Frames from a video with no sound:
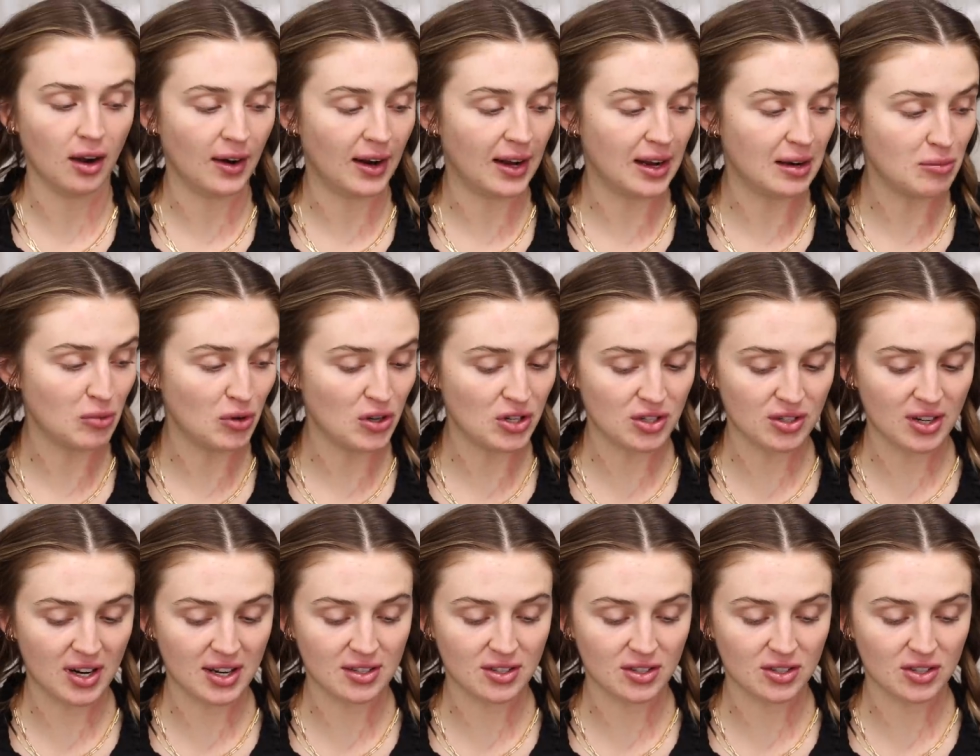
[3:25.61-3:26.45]
All right, our
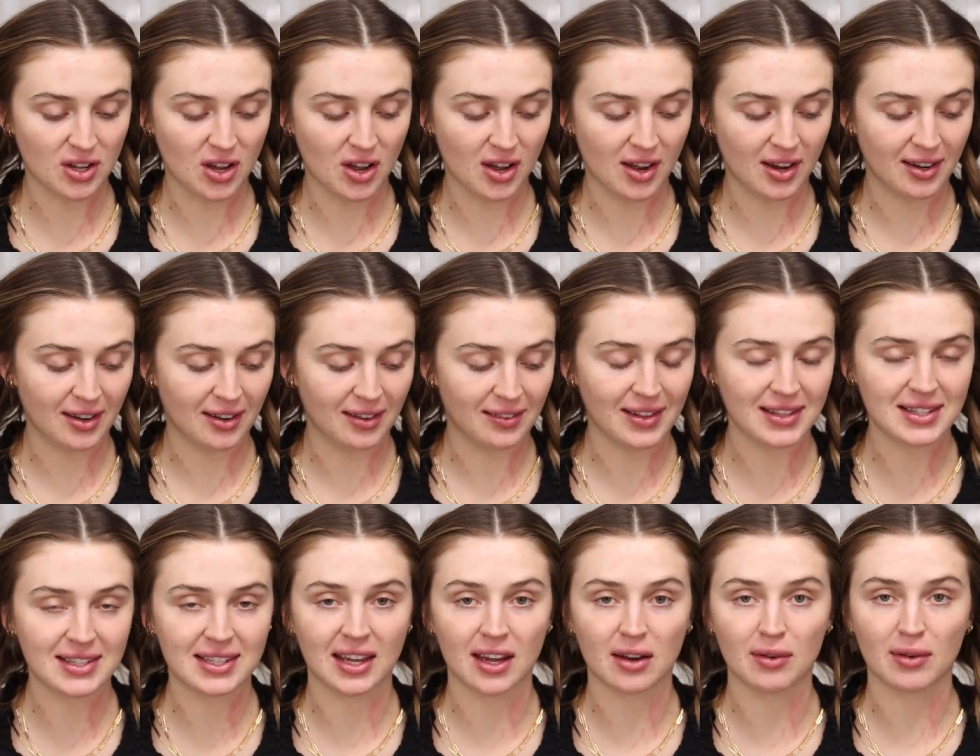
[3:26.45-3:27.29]
moisturizer's on.
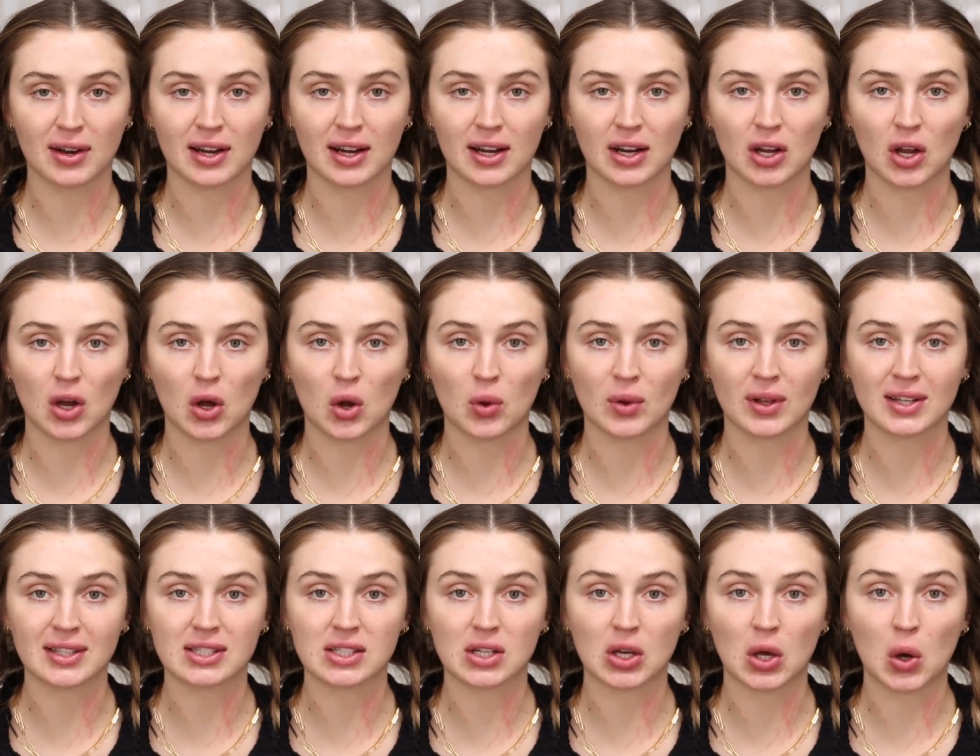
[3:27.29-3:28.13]
Let's get ready to go.
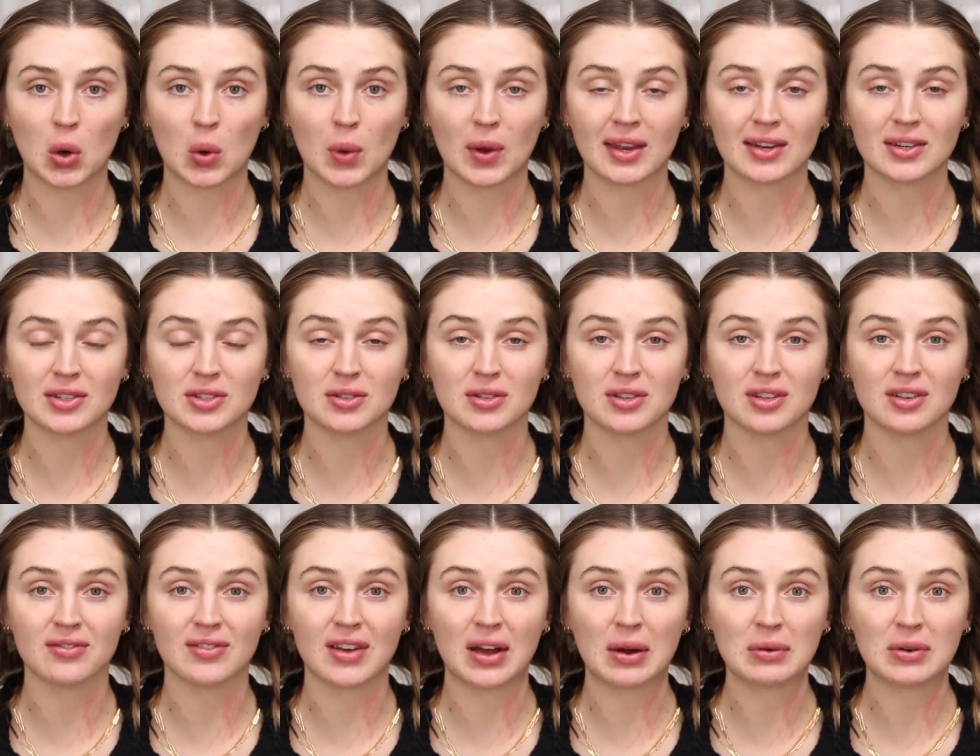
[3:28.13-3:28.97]
Let's go into
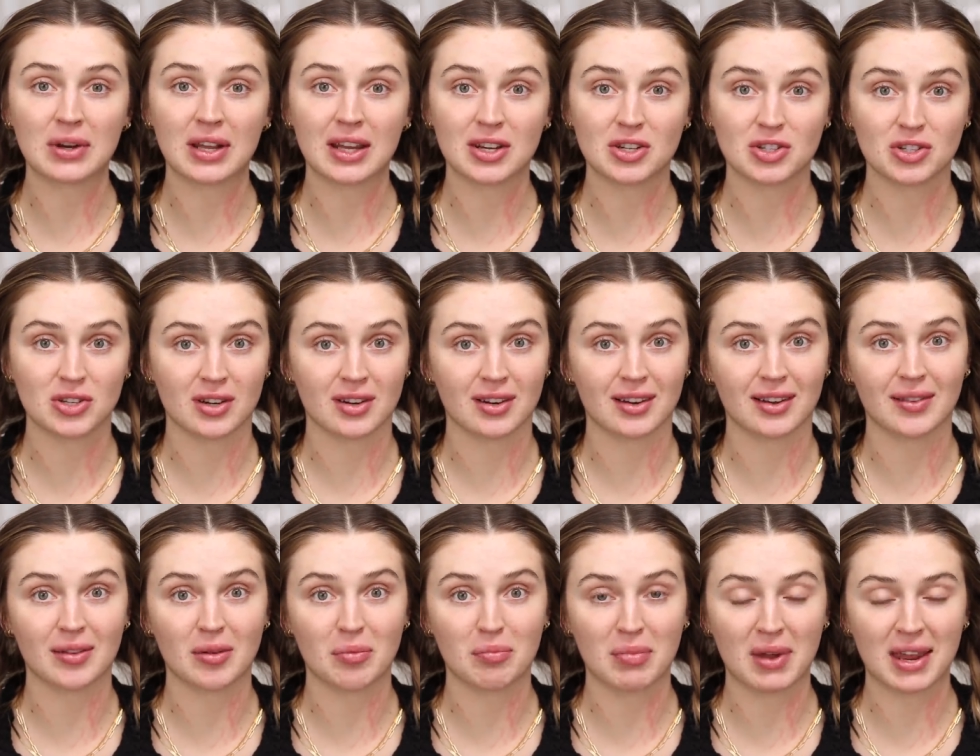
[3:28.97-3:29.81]
the foundation
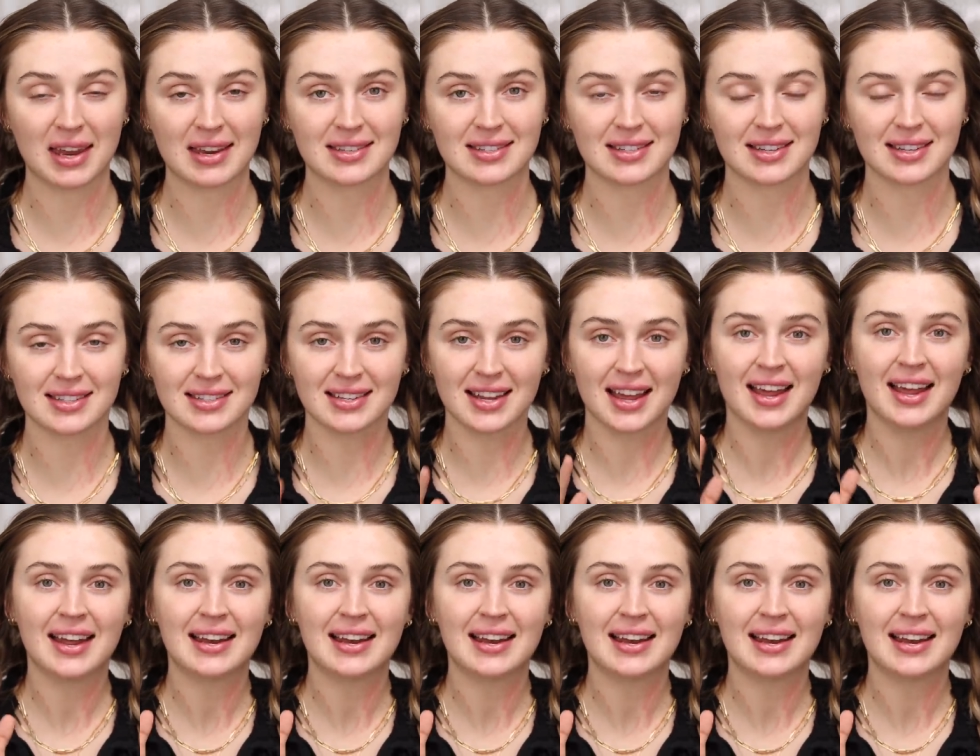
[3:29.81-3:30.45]
and the bases.